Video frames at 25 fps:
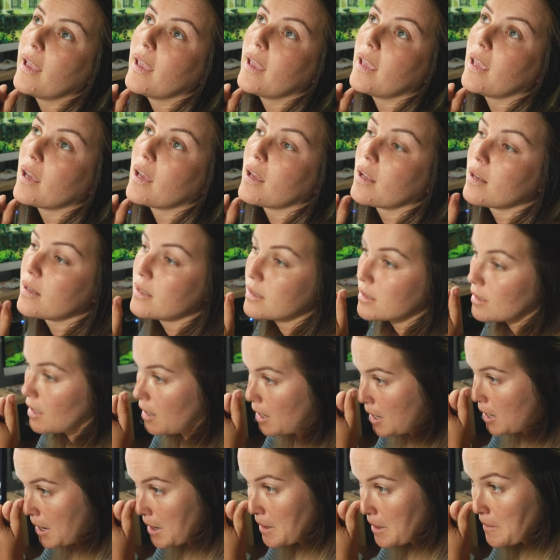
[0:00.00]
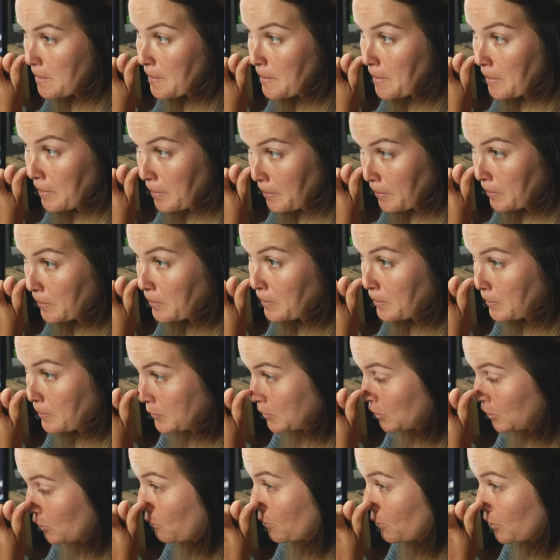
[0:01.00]
And um,
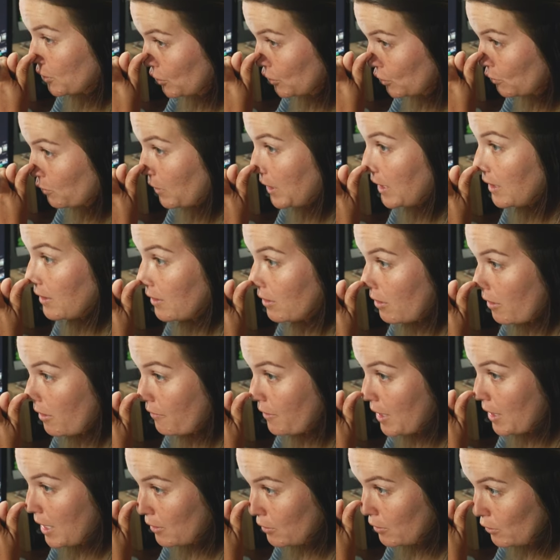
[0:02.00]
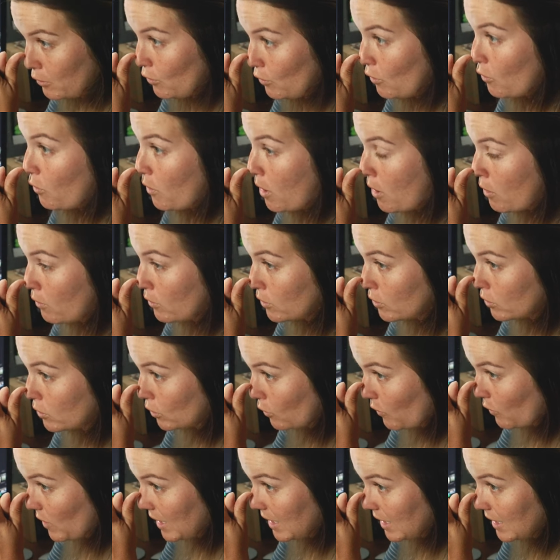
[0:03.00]
so we're just waiting on that new quote
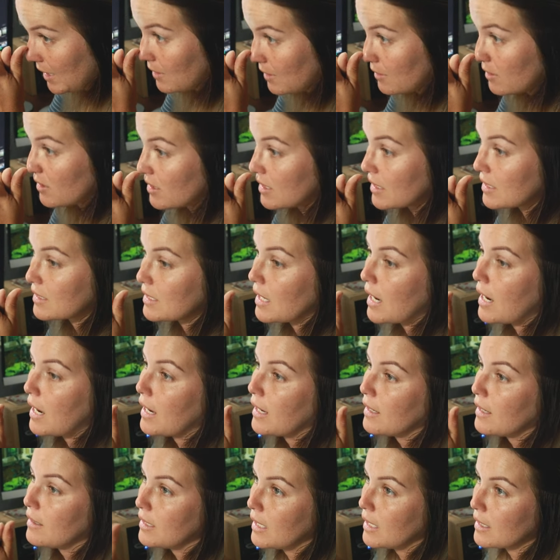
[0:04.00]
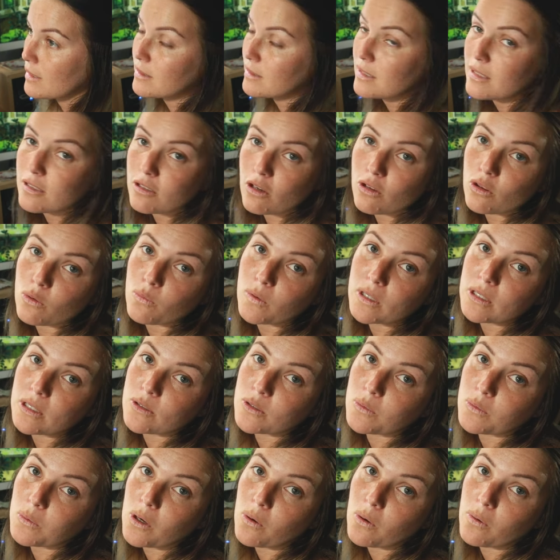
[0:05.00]
so we can decide, yes, these are the
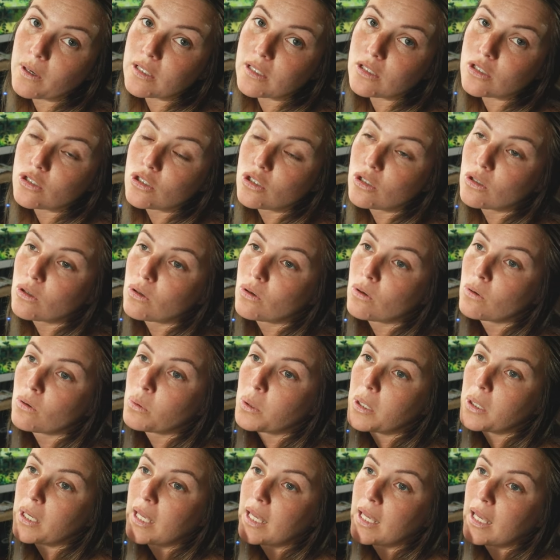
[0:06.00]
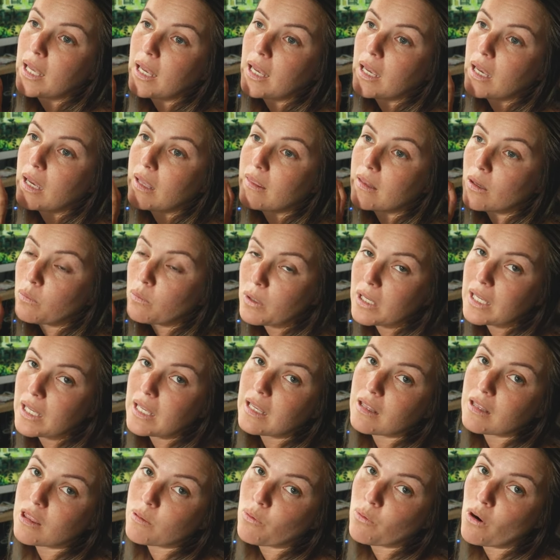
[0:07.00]
windows we're going to do and then we
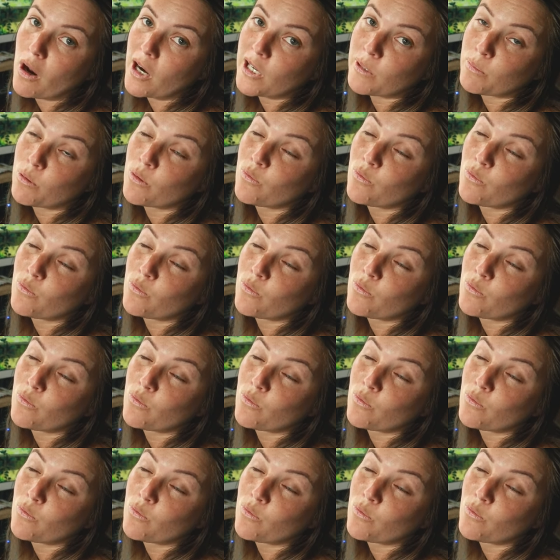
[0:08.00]
can get the product